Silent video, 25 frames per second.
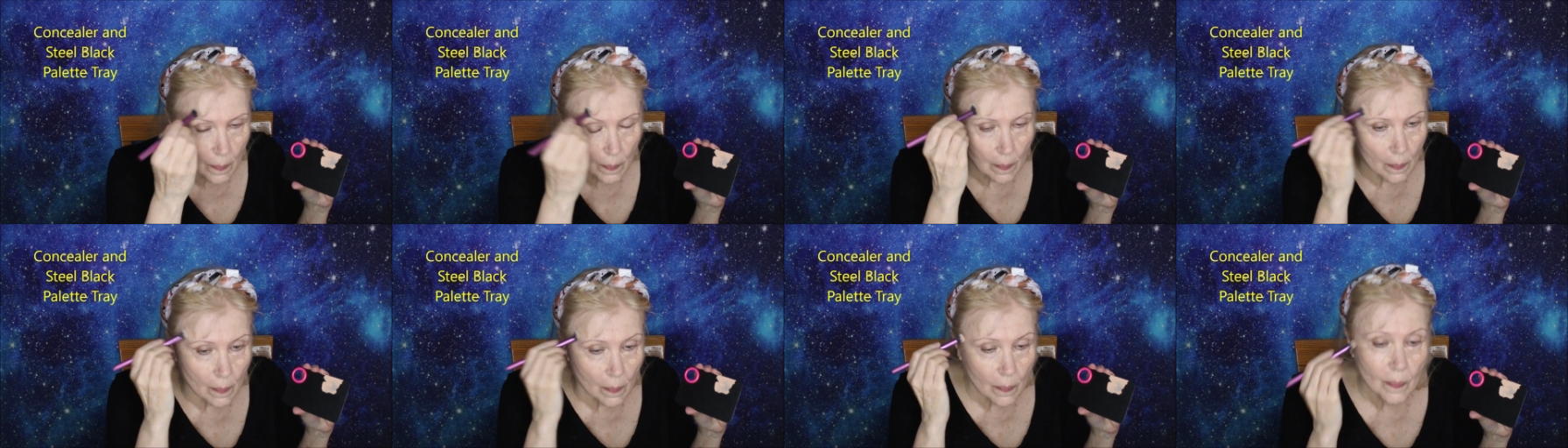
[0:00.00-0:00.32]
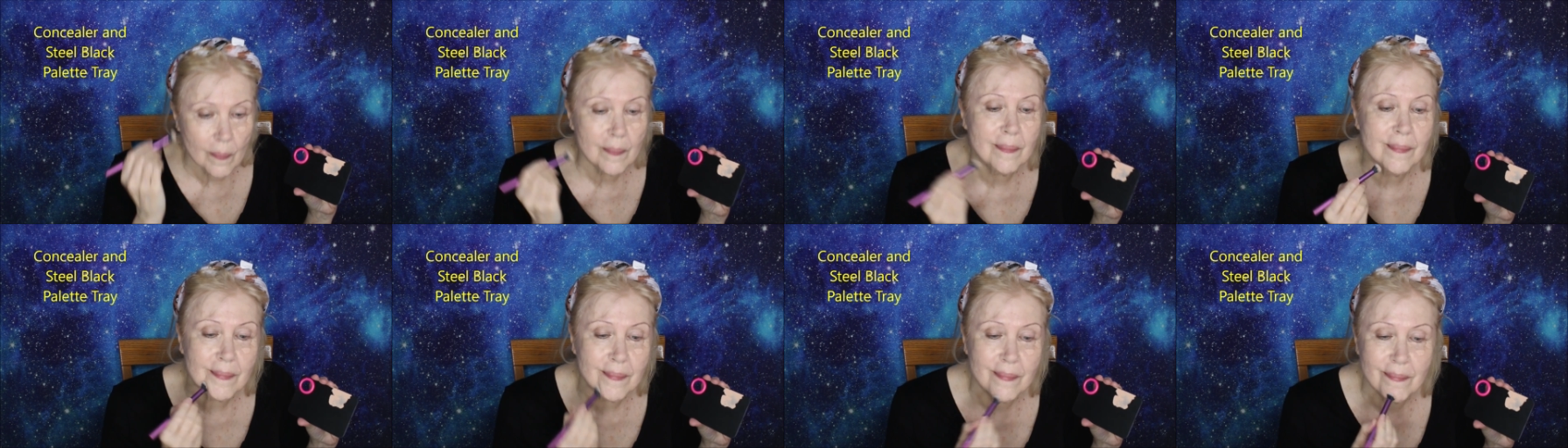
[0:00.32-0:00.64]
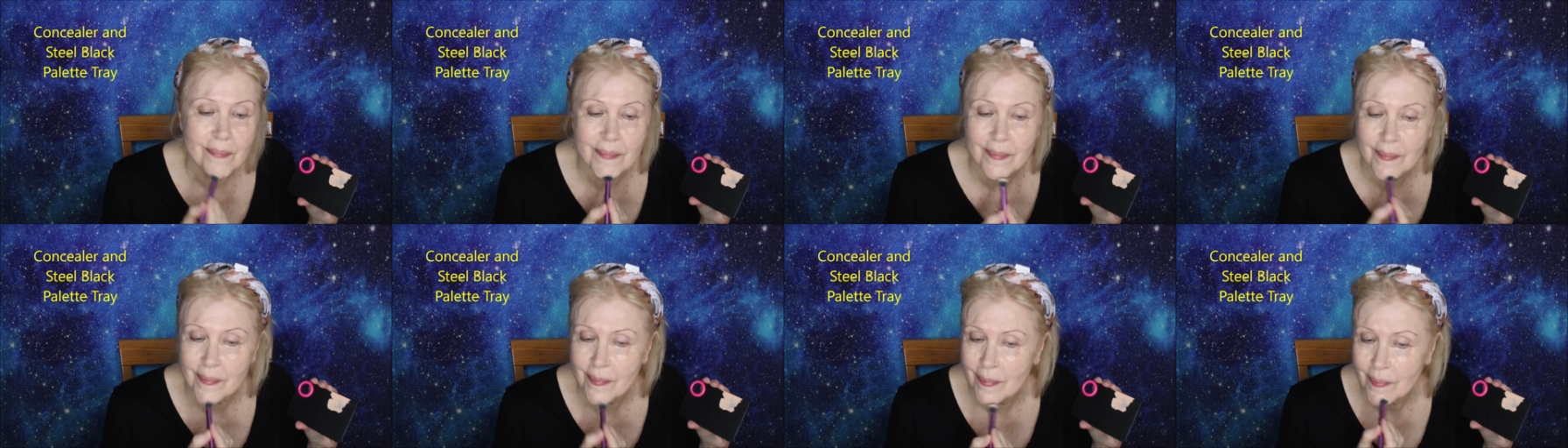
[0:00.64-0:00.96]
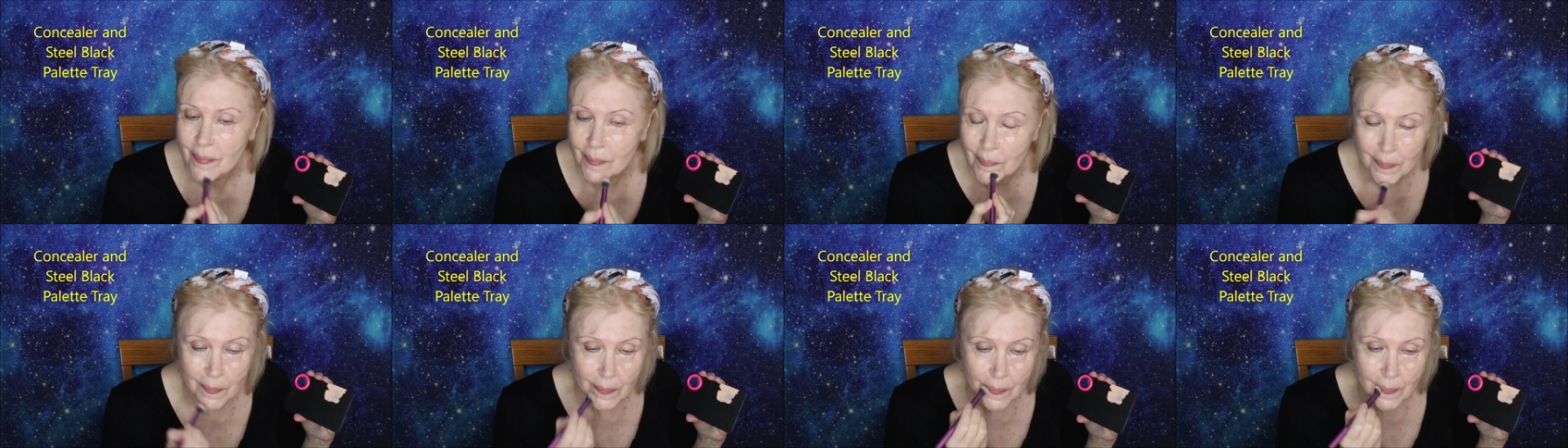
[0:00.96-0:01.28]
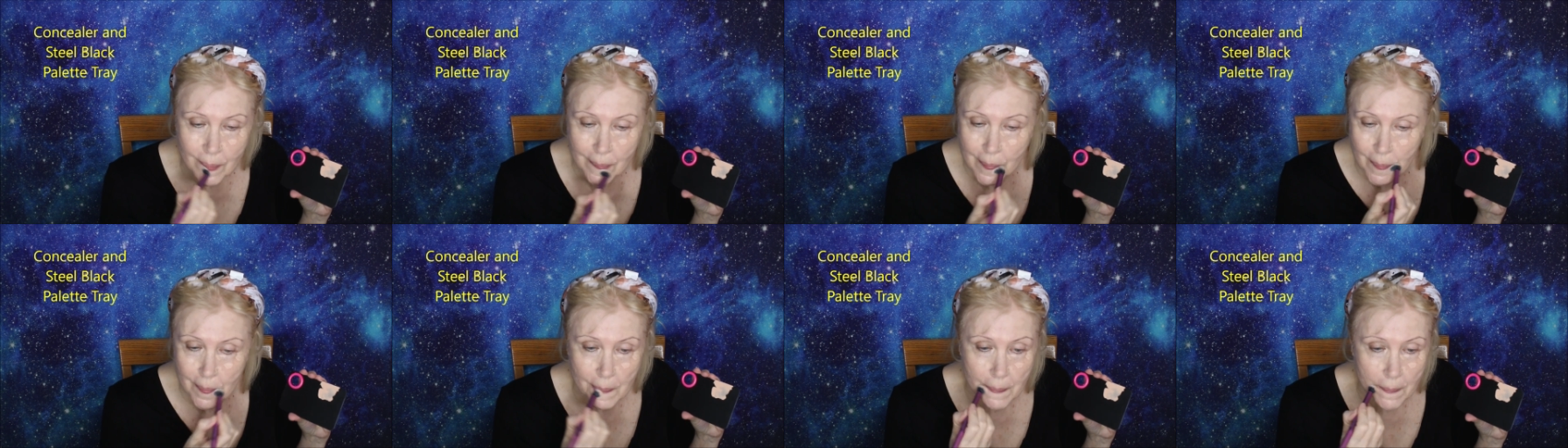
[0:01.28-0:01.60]
but I really like
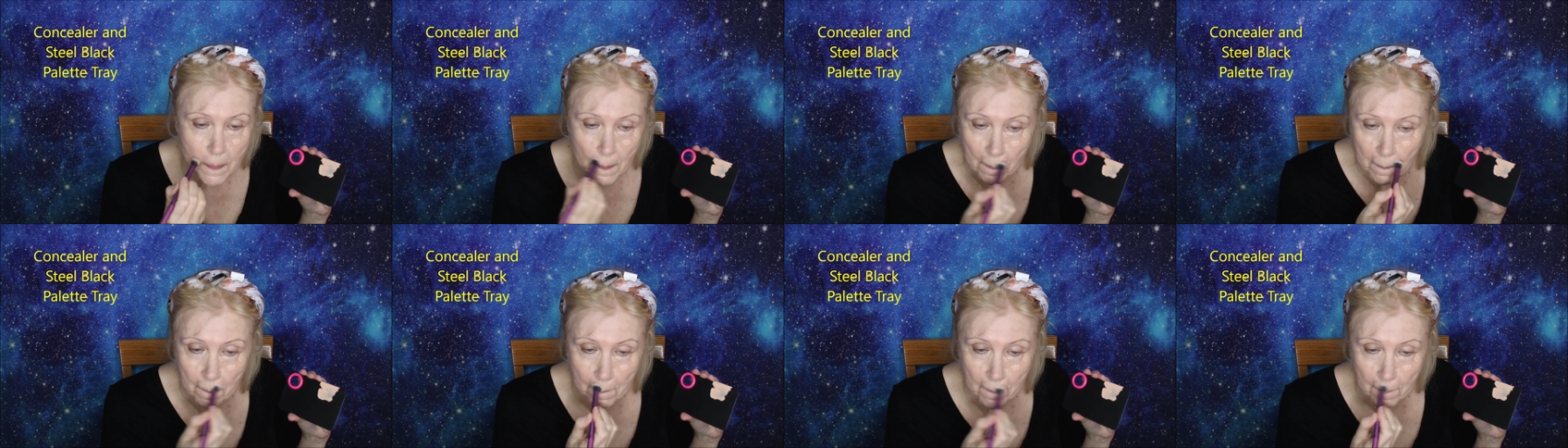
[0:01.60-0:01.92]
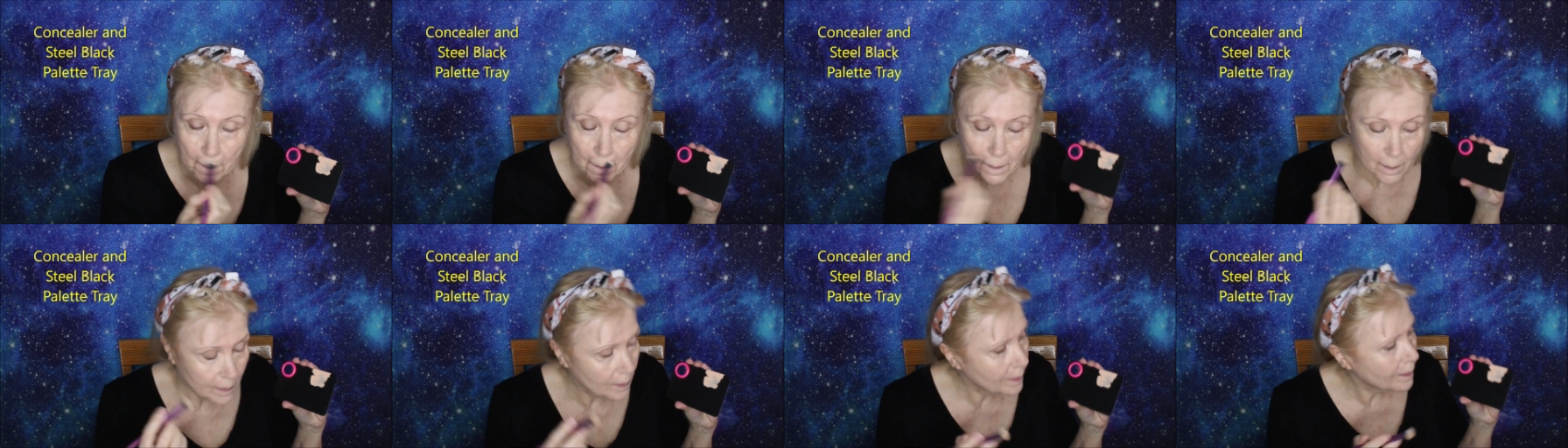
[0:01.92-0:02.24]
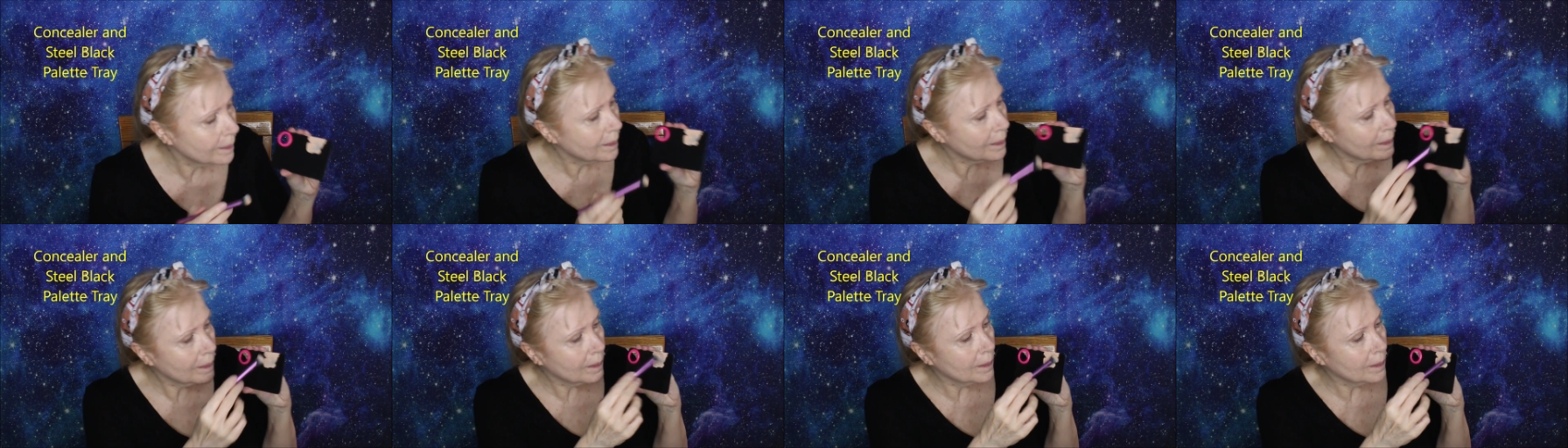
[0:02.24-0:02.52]
putting makeup on the